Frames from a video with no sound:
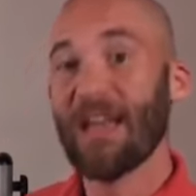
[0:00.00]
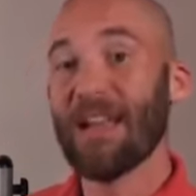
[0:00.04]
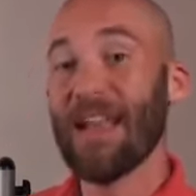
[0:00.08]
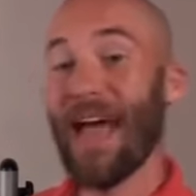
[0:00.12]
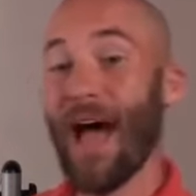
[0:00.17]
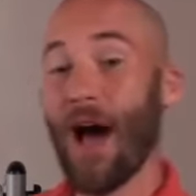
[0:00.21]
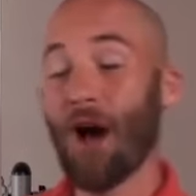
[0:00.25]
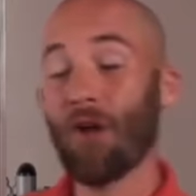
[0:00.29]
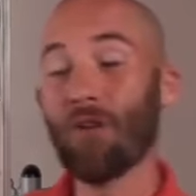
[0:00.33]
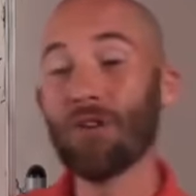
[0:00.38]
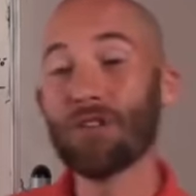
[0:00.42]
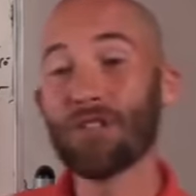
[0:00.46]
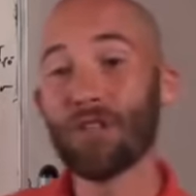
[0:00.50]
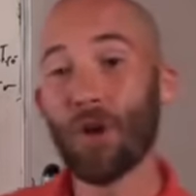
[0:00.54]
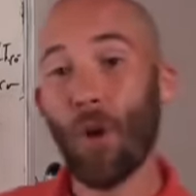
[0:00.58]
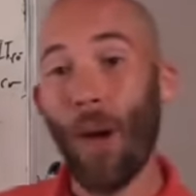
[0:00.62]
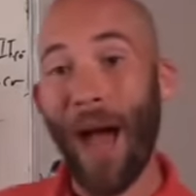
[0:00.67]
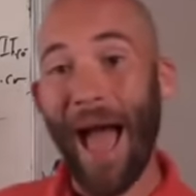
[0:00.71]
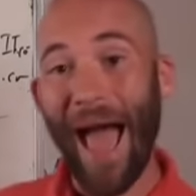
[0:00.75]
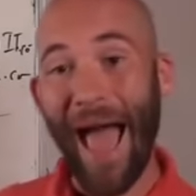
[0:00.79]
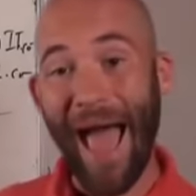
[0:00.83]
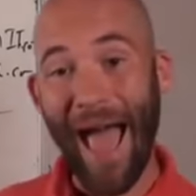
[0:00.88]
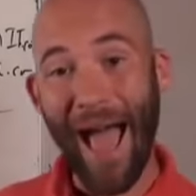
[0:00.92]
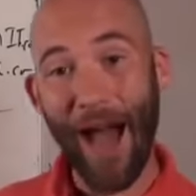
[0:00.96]
Now, so
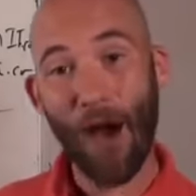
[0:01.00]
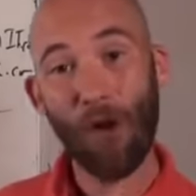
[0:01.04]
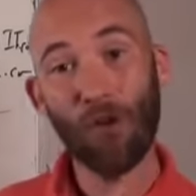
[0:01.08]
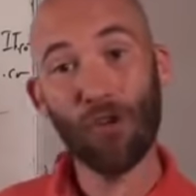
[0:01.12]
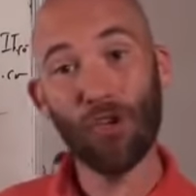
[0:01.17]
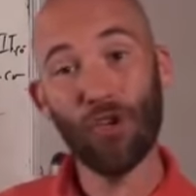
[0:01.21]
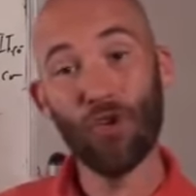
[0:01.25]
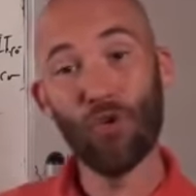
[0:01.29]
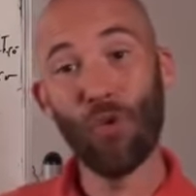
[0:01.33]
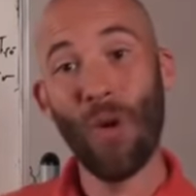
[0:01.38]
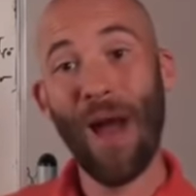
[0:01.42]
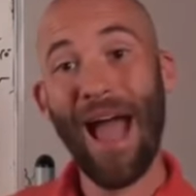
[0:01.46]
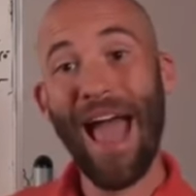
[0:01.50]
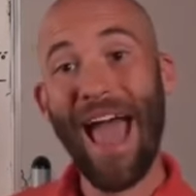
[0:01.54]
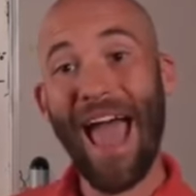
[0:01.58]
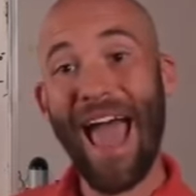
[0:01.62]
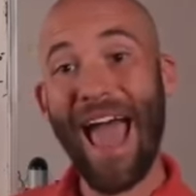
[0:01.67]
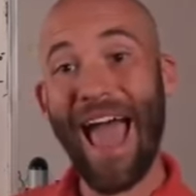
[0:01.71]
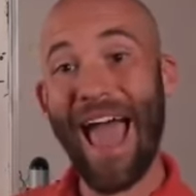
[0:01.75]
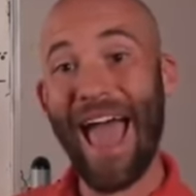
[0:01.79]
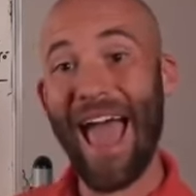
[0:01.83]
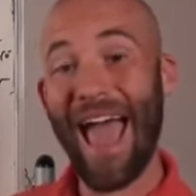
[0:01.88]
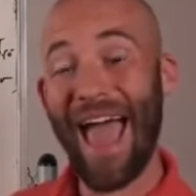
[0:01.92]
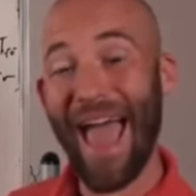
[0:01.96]
how you
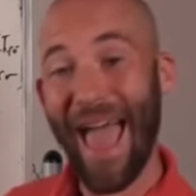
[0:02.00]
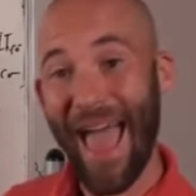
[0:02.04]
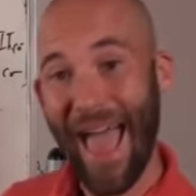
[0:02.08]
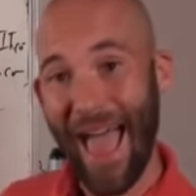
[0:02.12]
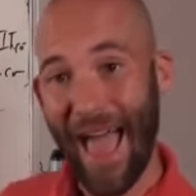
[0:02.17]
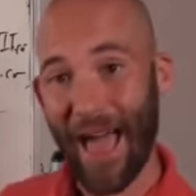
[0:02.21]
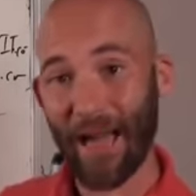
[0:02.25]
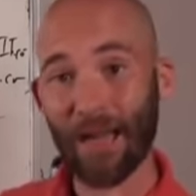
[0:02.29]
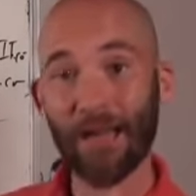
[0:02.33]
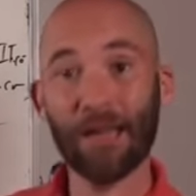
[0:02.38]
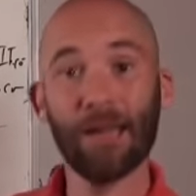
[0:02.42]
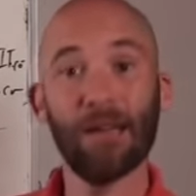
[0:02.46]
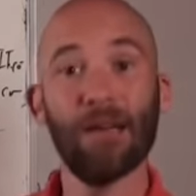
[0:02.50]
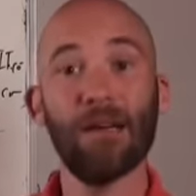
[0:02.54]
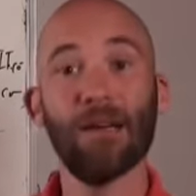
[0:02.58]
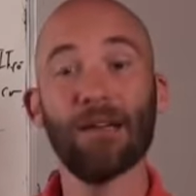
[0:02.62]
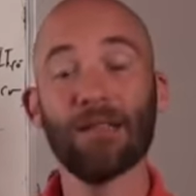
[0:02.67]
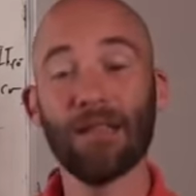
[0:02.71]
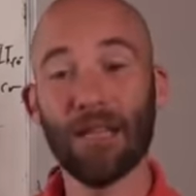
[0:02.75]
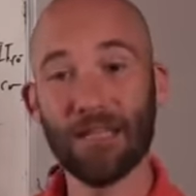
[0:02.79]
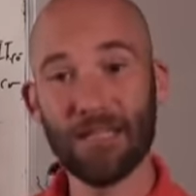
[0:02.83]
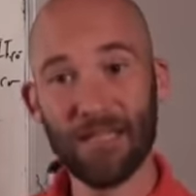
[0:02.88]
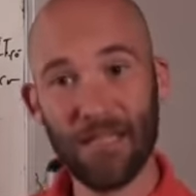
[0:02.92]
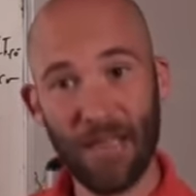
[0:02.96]
hack,
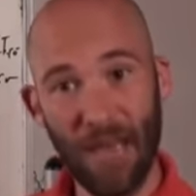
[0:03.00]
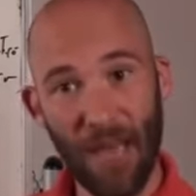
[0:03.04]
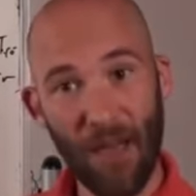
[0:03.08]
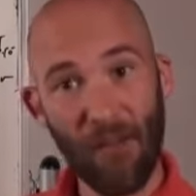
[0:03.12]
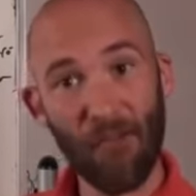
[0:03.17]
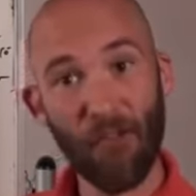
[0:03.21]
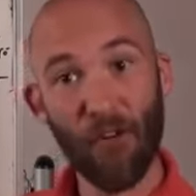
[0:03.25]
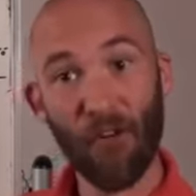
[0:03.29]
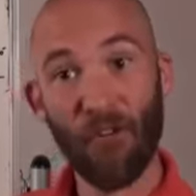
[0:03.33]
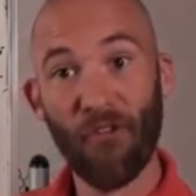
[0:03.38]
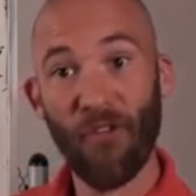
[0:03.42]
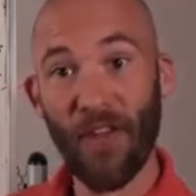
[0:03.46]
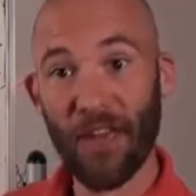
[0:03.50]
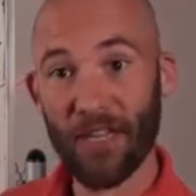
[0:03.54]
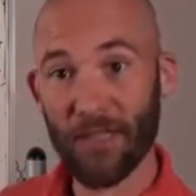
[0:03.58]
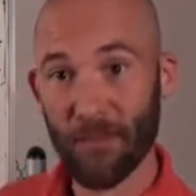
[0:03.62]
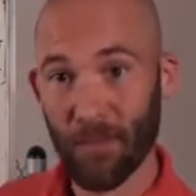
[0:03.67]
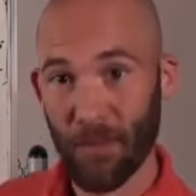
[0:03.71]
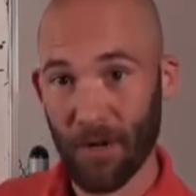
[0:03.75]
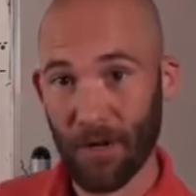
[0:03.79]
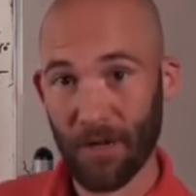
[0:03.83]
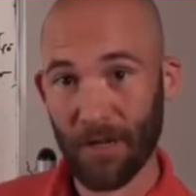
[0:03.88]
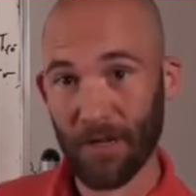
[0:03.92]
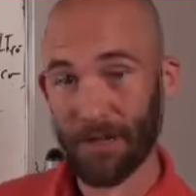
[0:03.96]
let's say, for
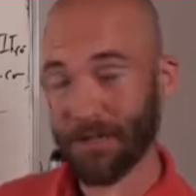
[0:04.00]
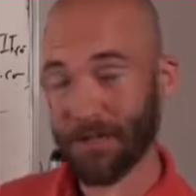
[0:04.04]
Facebook.